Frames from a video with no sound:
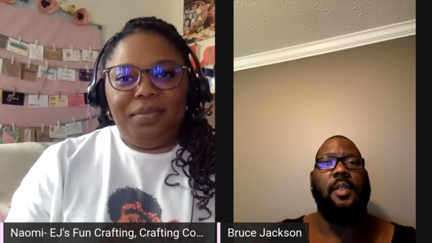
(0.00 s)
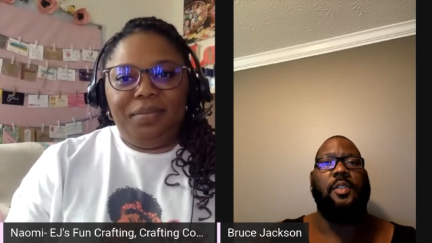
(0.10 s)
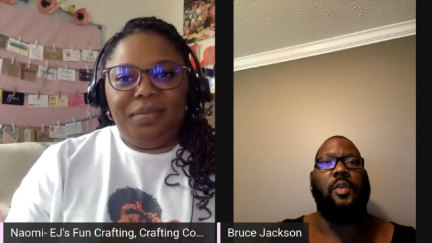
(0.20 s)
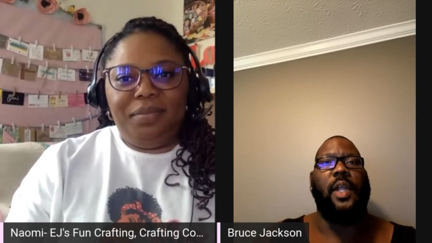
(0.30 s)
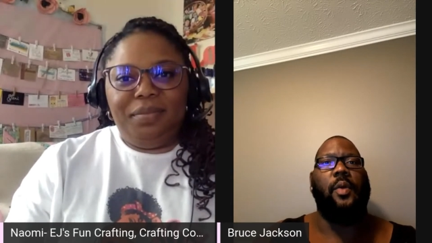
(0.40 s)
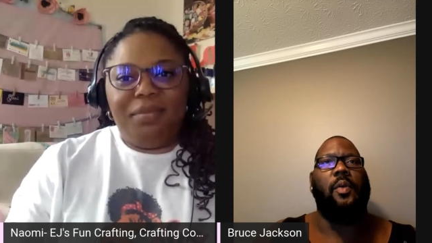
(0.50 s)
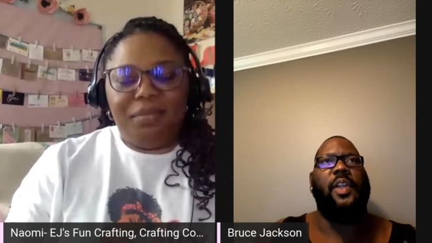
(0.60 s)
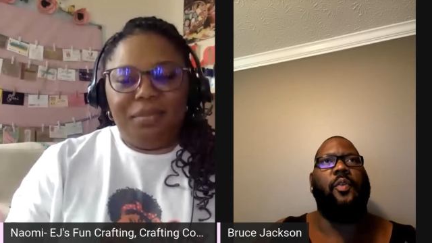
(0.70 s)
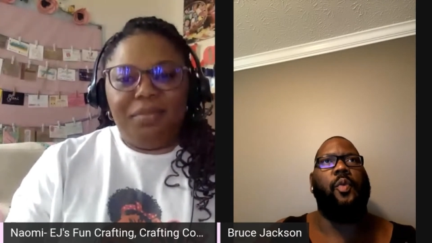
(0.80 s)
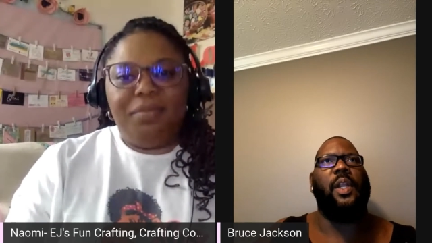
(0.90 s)
Speaker 1: So mm-hmm. they
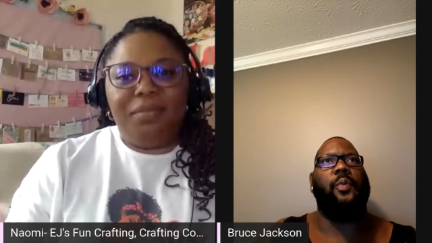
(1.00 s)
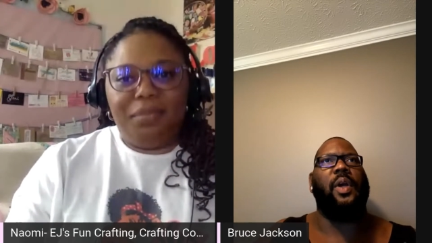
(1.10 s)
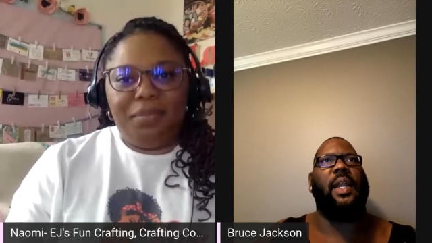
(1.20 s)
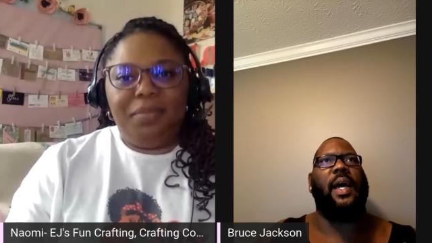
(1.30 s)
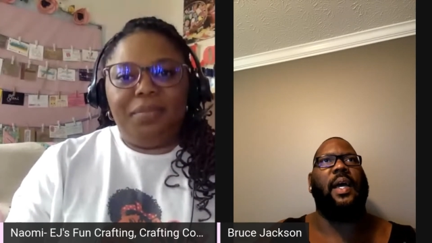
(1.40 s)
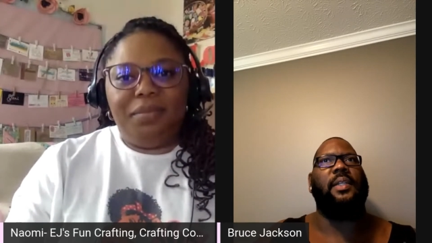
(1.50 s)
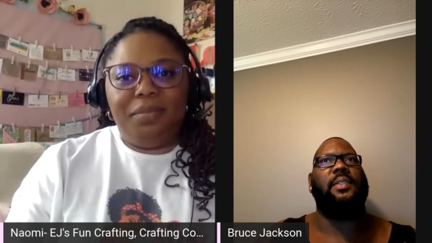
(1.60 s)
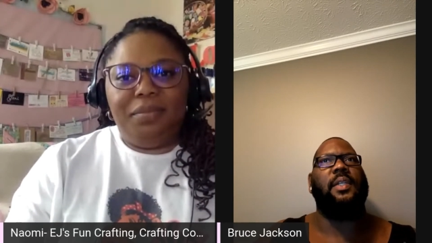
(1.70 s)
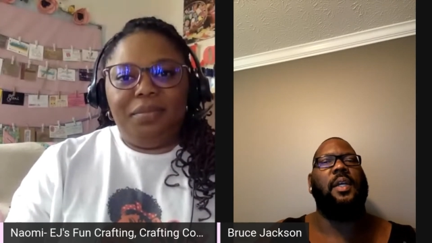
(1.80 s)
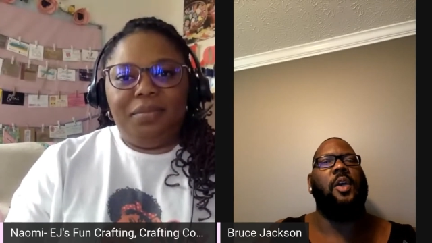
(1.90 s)
don't even really
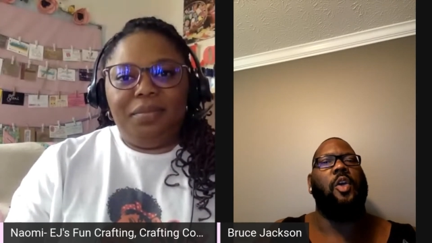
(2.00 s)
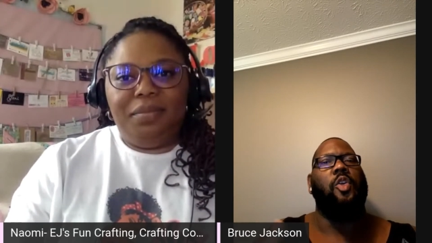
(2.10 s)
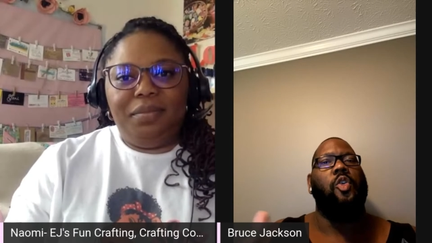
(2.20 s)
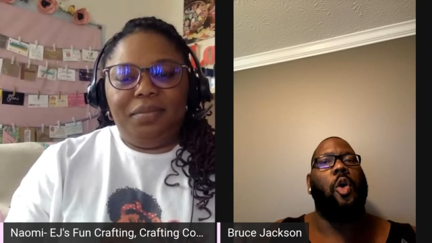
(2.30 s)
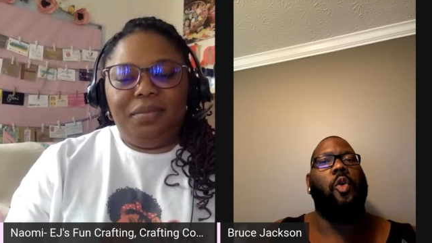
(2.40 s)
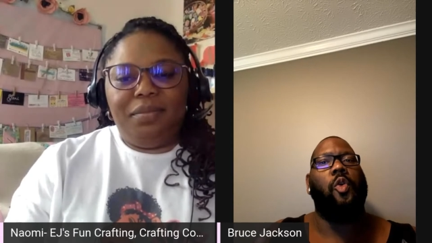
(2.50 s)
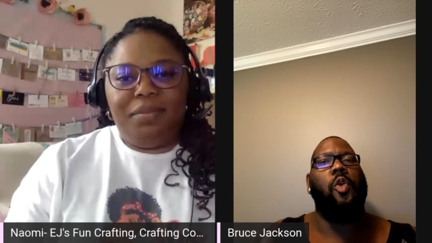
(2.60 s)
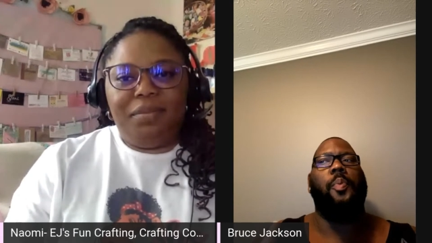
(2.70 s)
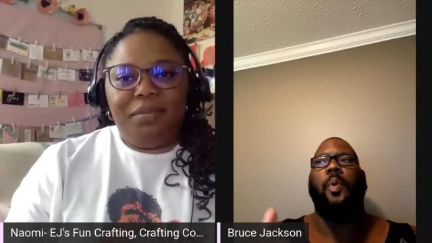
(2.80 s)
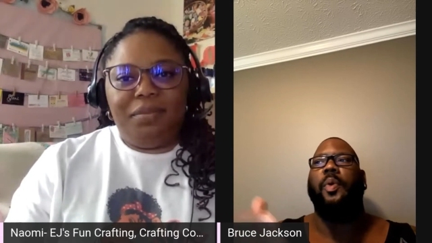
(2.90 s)
realize your
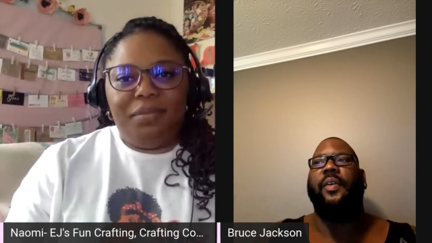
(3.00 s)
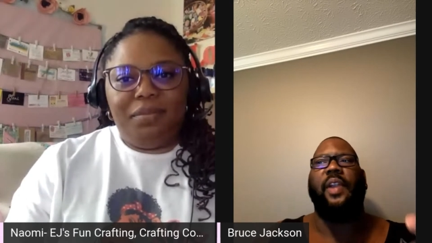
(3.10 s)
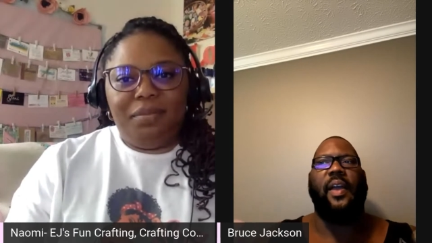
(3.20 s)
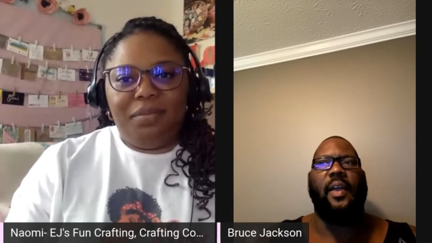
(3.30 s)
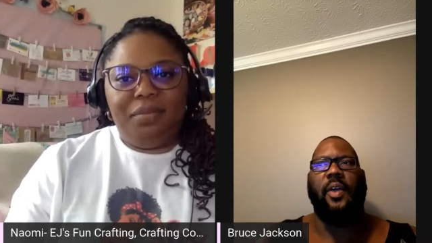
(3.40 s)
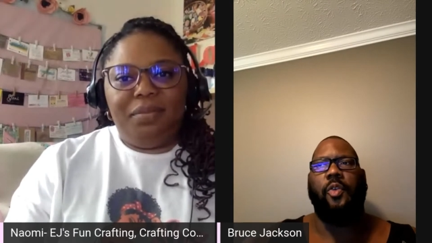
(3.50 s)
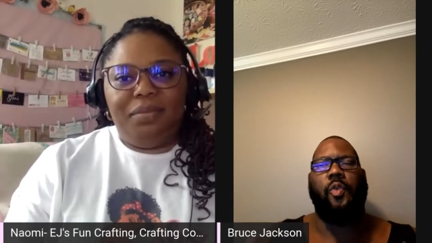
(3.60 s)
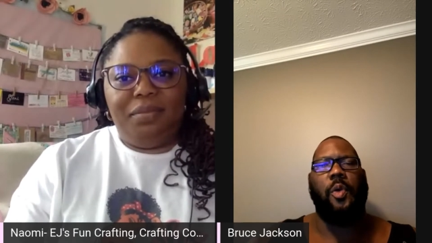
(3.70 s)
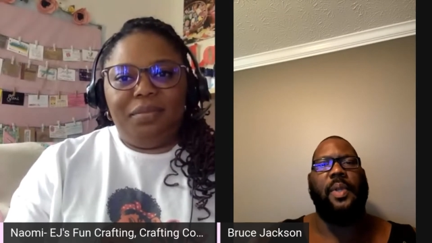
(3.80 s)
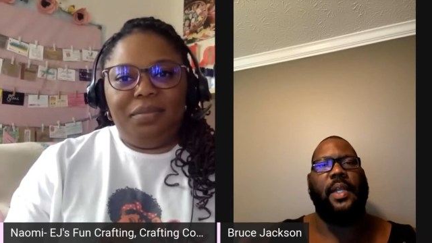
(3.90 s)
group or whatever that other
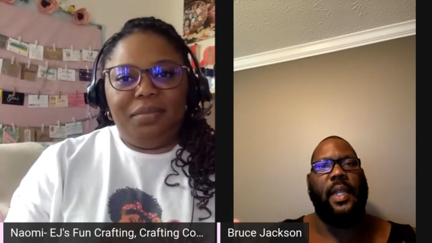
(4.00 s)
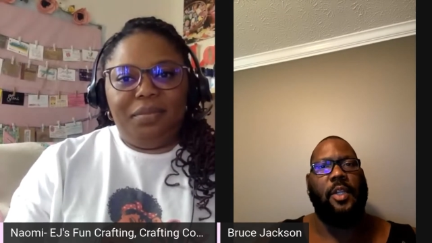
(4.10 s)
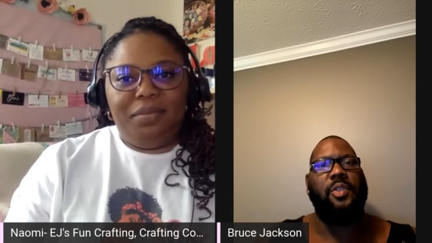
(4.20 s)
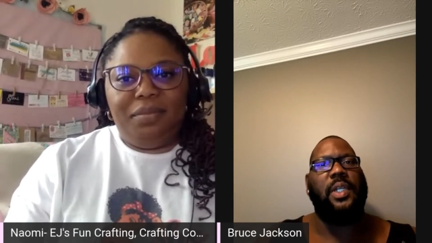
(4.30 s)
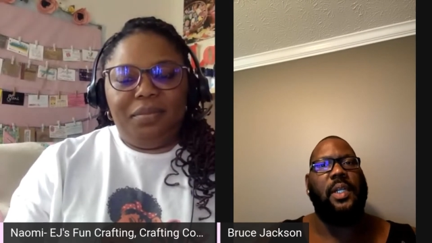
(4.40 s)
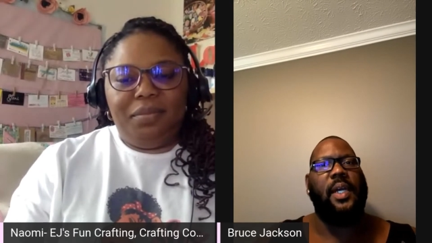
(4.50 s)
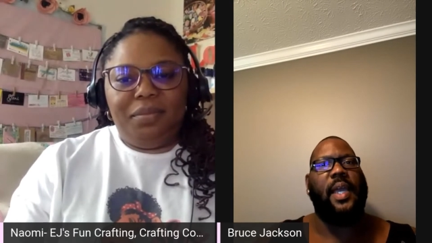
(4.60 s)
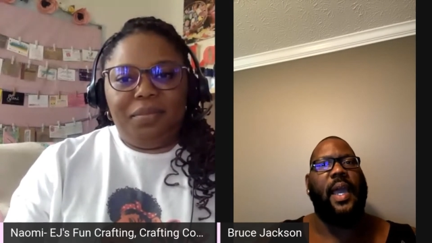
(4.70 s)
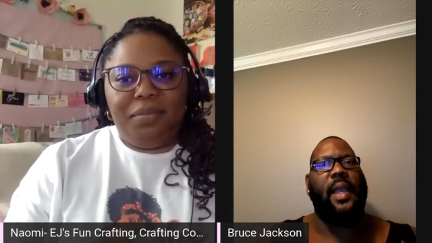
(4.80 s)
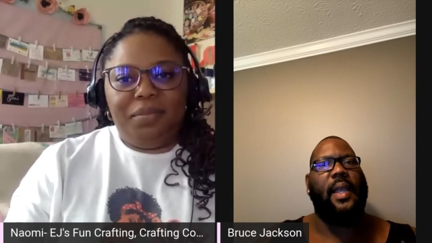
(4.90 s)
group that they usually look
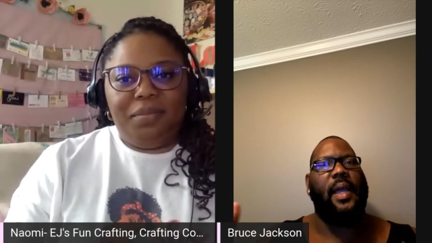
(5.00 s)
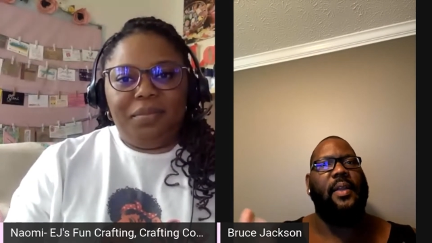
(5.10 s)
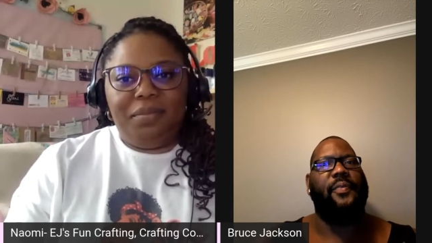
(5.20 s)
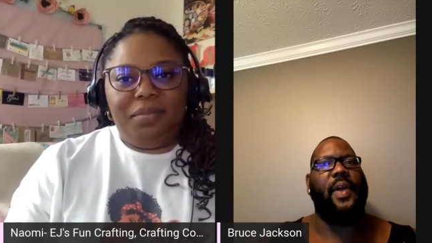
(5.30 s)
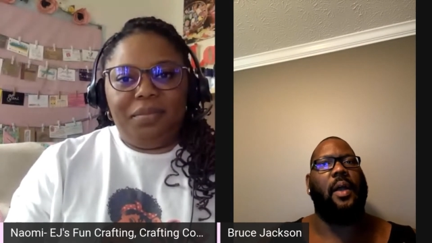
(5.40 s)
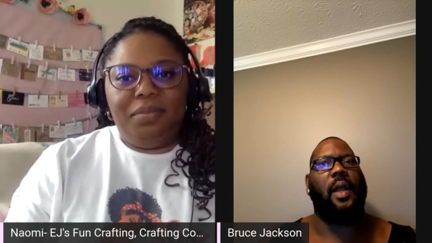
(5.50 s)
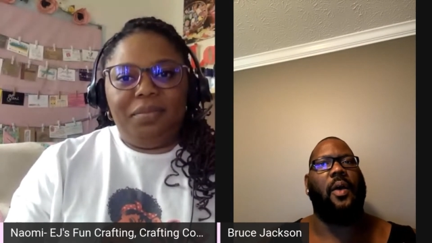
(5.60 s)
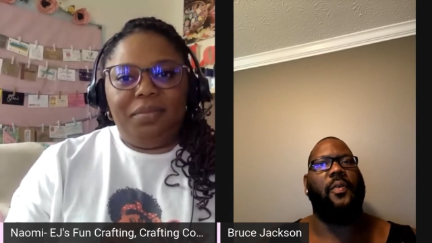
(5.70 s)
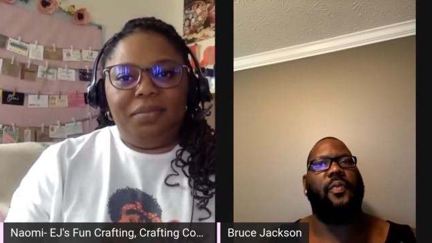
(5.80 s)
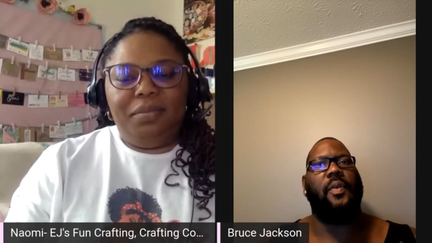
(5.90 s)
at kind of fell
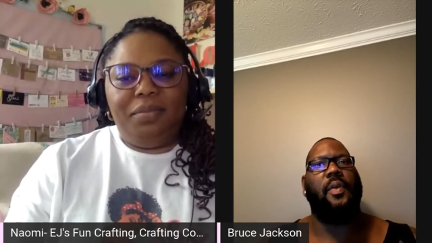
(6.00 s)
off